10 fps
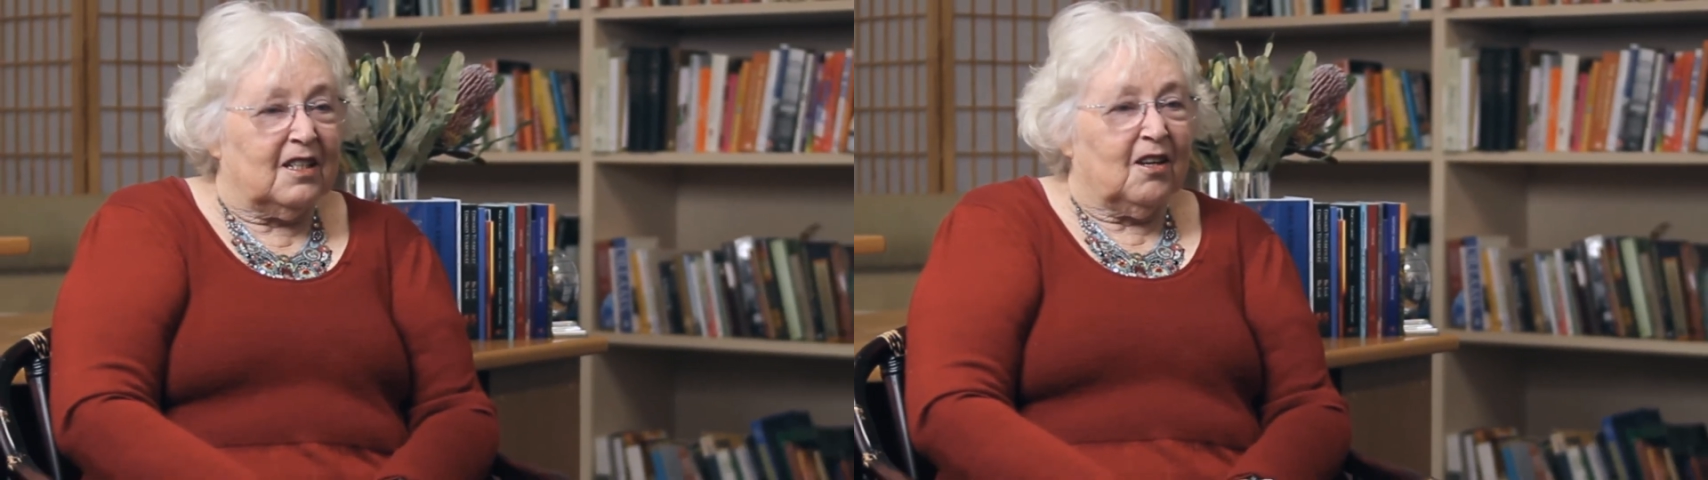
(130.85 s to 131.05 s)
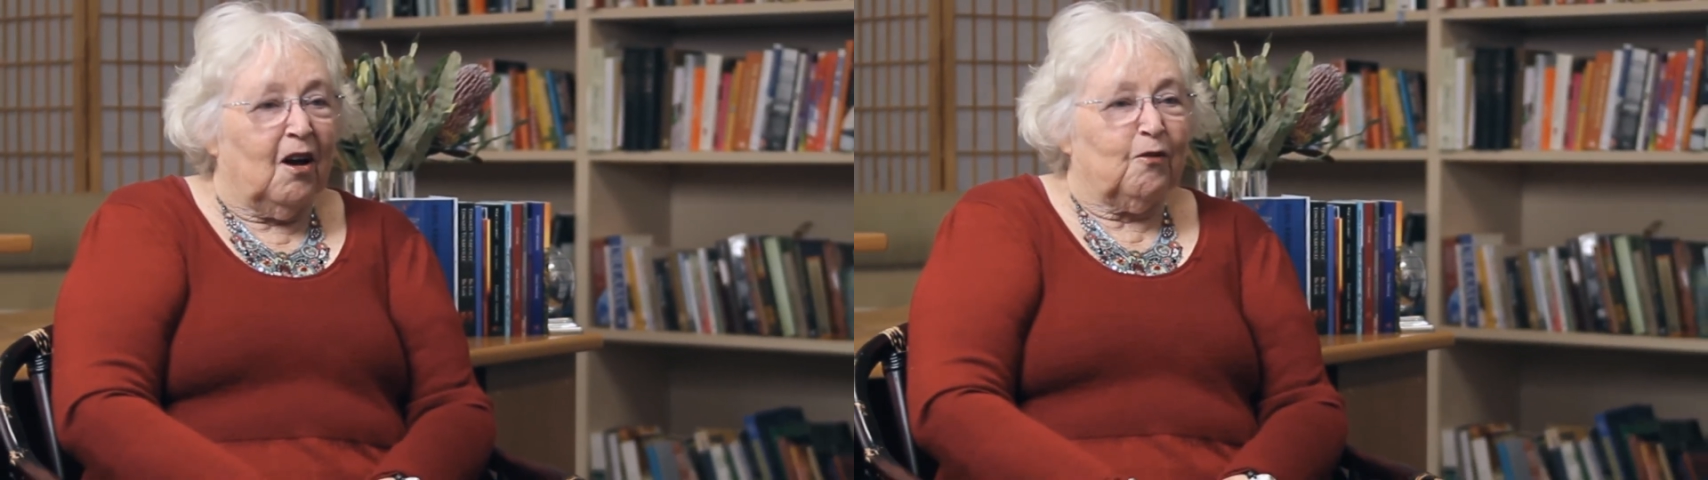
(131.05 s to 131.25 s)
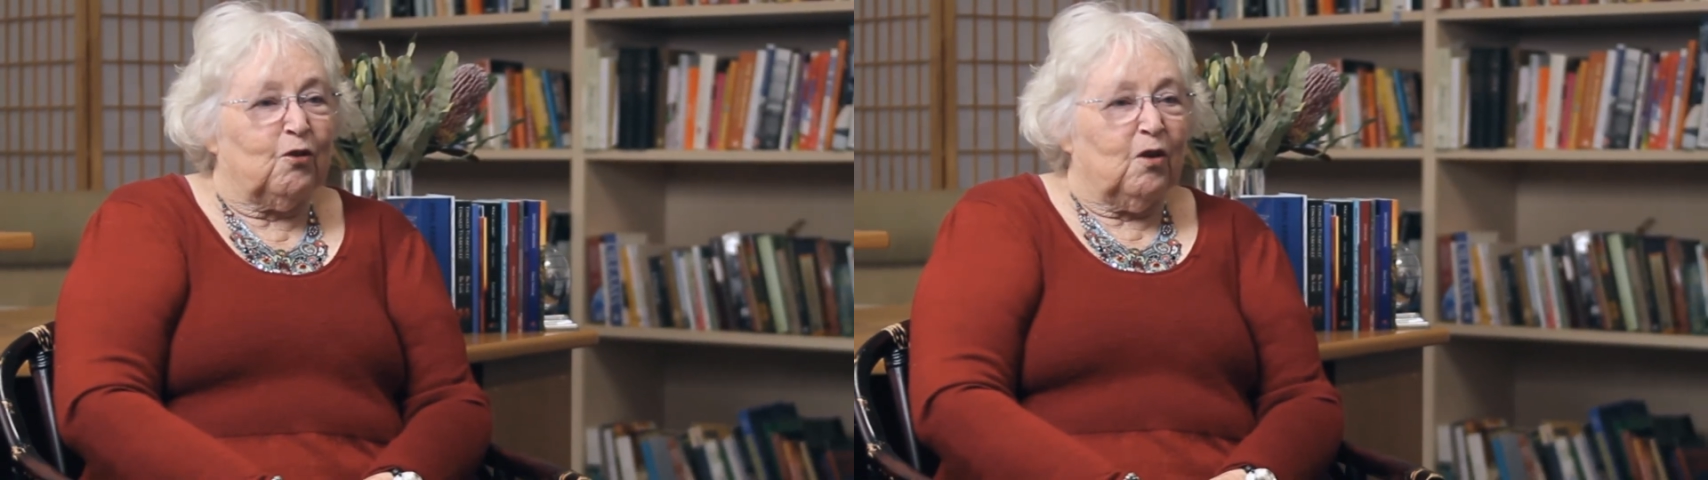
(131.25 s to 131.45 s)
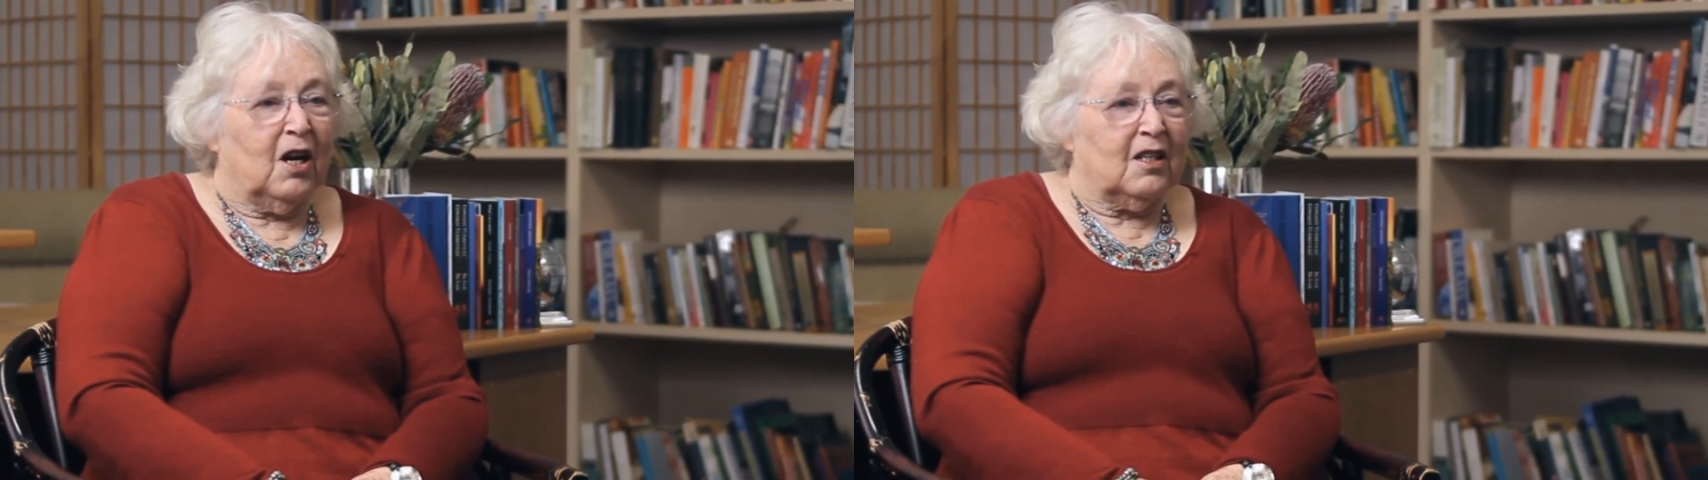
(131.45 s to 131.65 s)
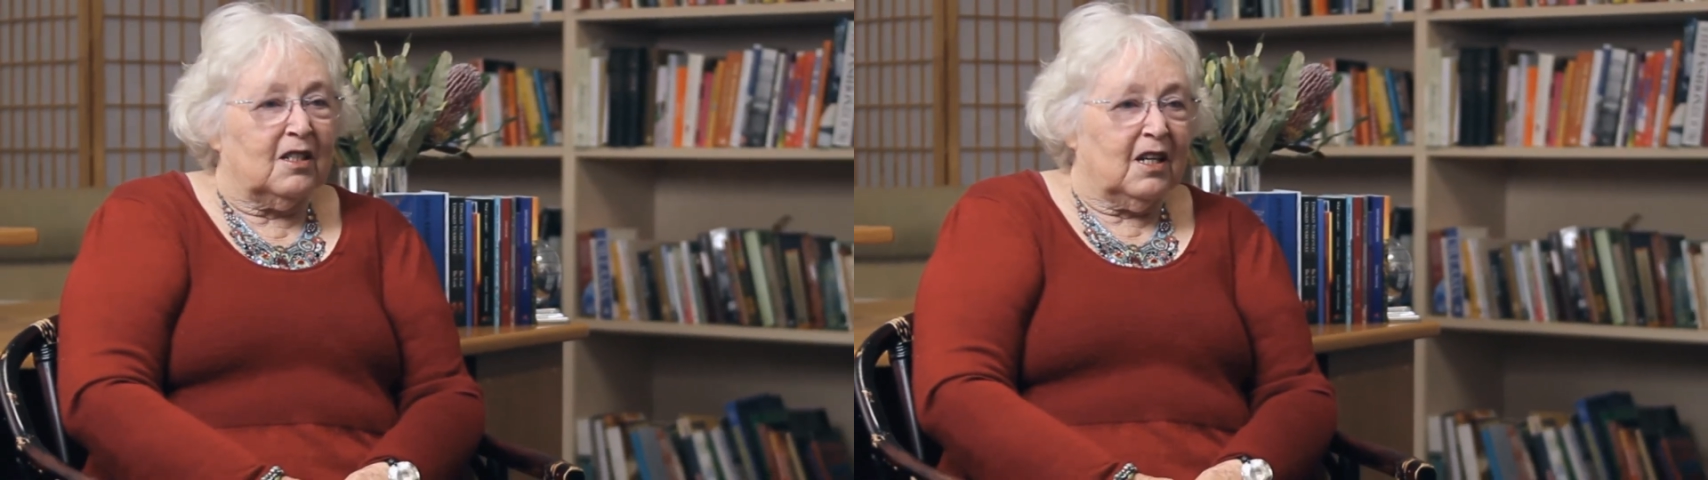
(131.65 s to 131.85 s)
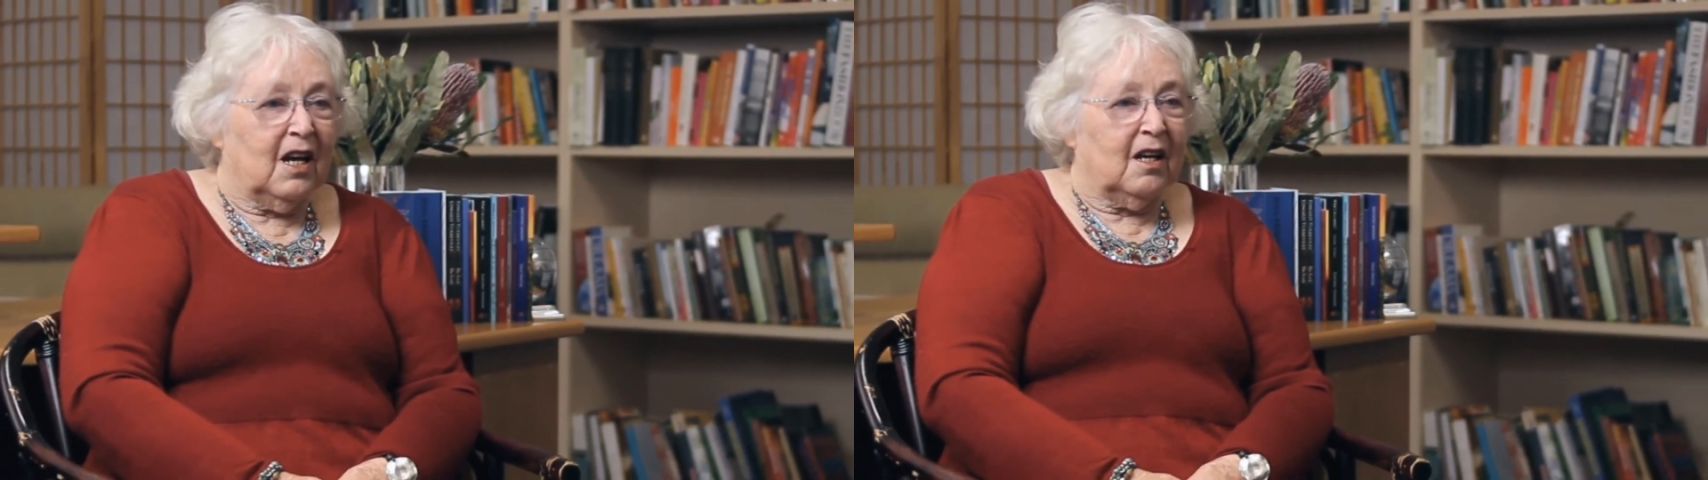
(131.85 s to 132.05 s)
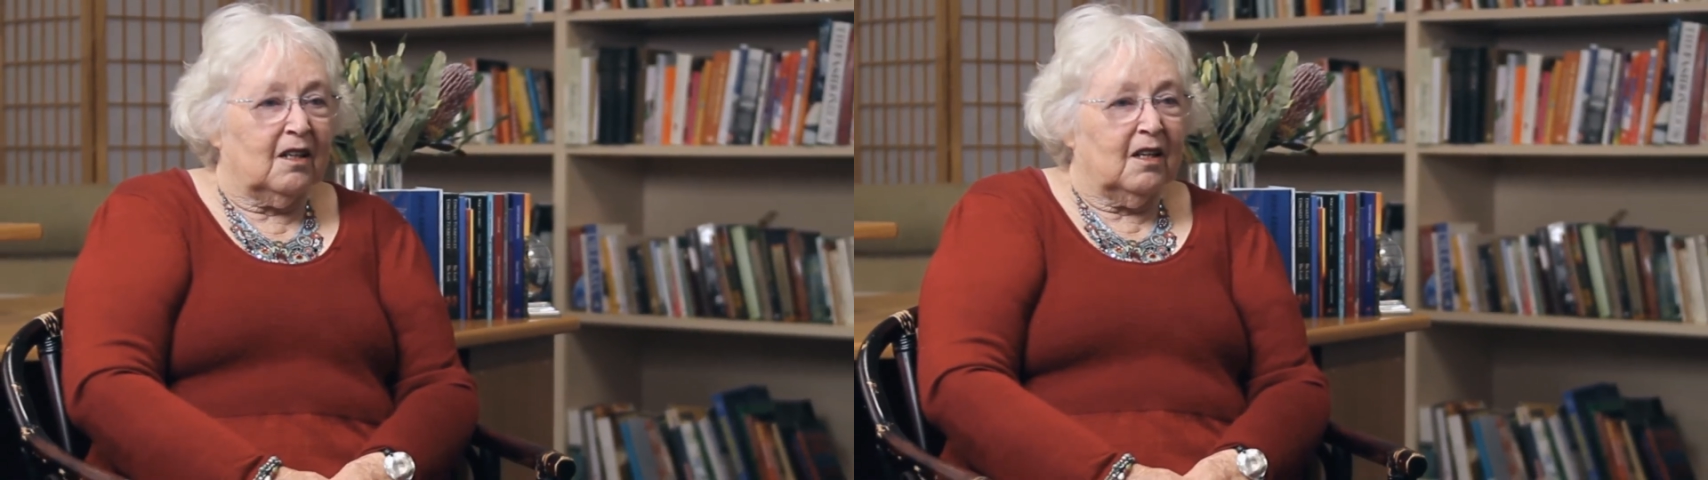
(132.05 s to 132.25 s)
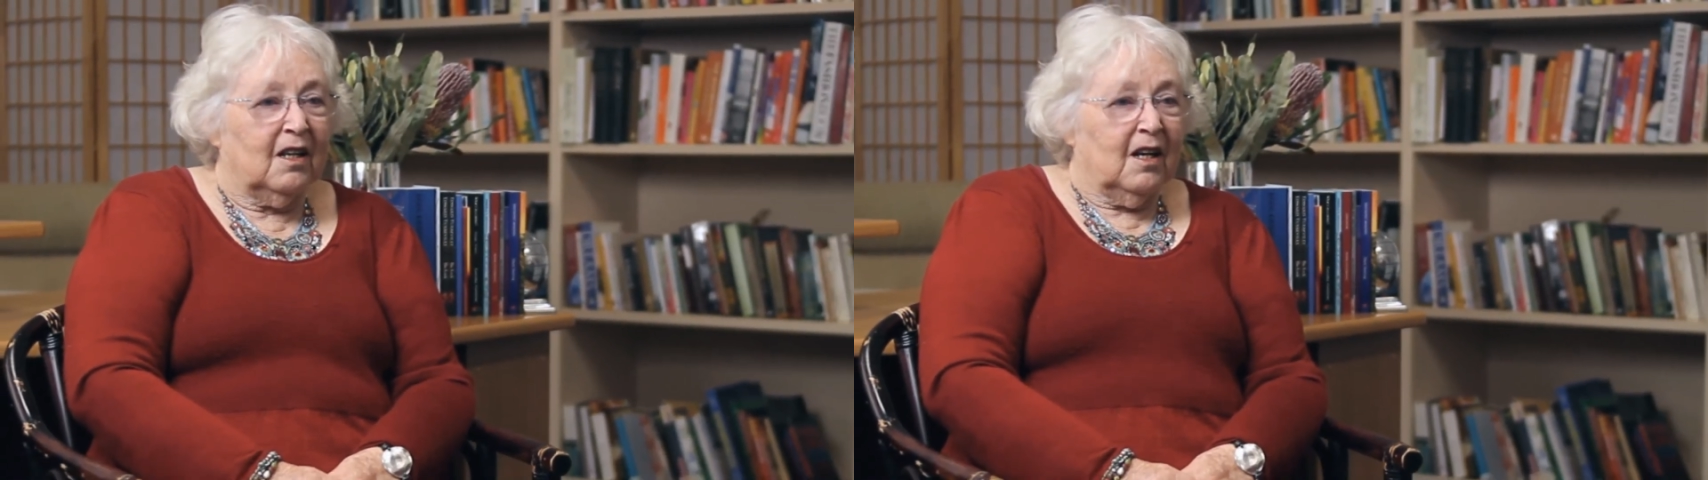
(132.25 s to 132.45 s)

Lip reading: so I have to write it down.